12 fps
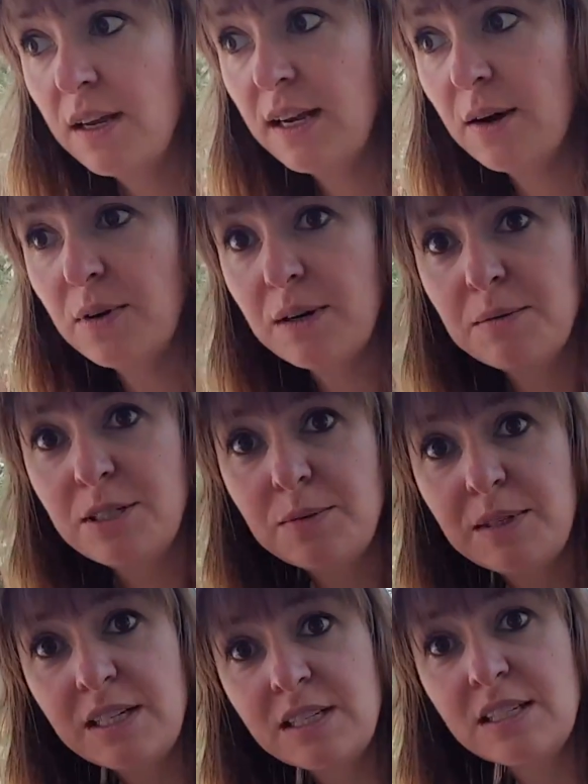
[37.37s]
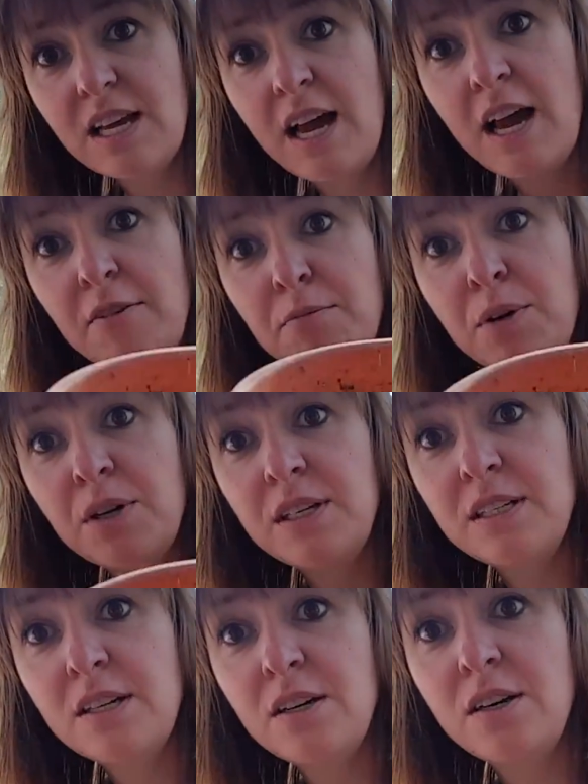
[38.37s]
Now what I'm doing is I've
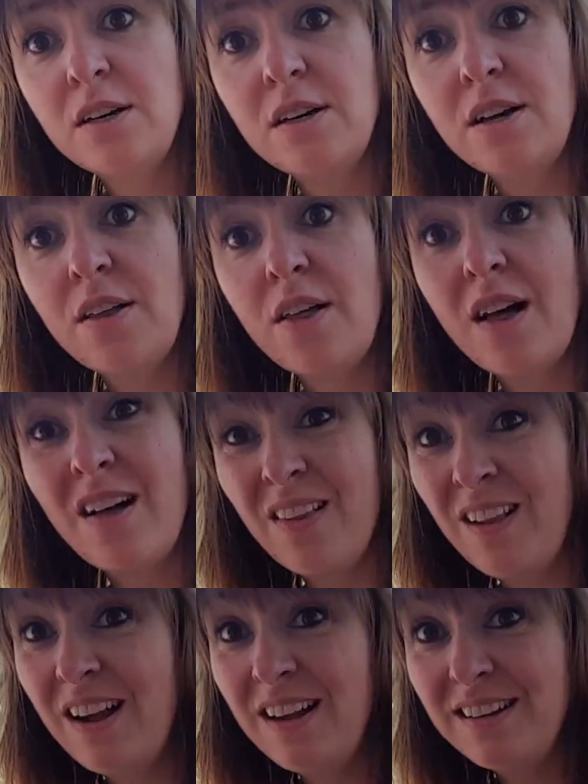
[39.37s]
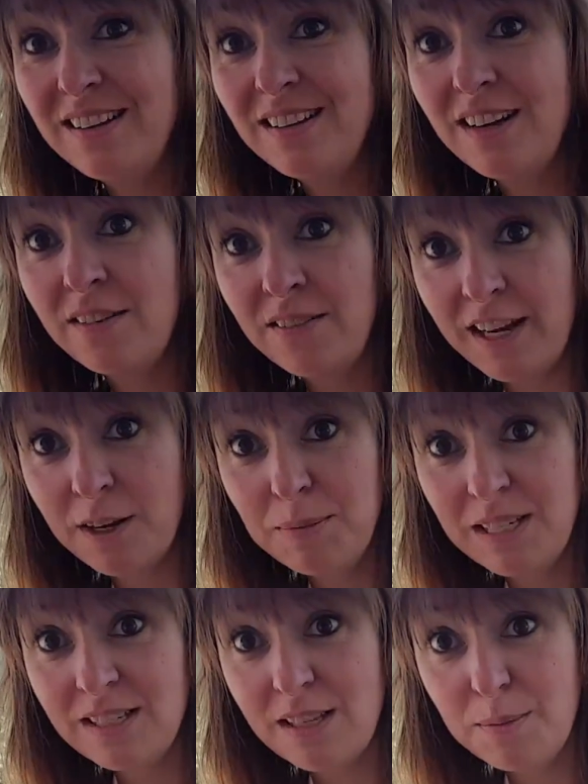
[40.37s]
put a lot of
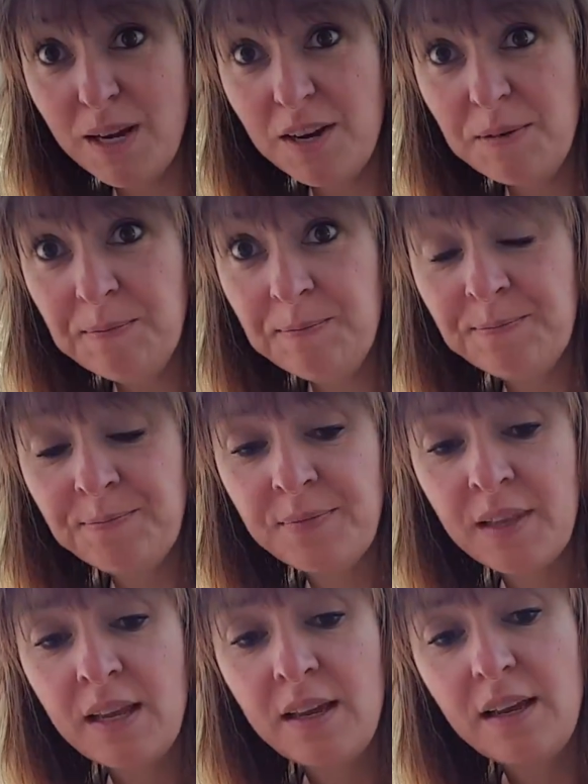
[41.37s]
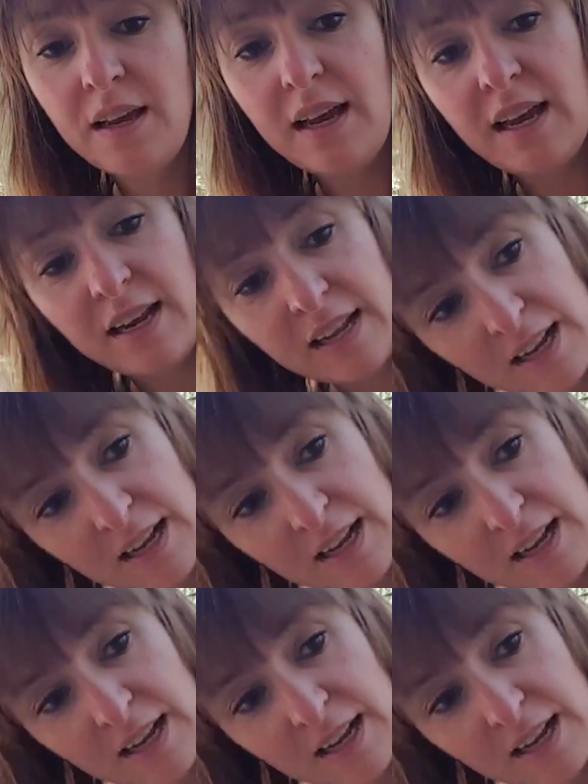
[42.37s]
bees at the bottom, and I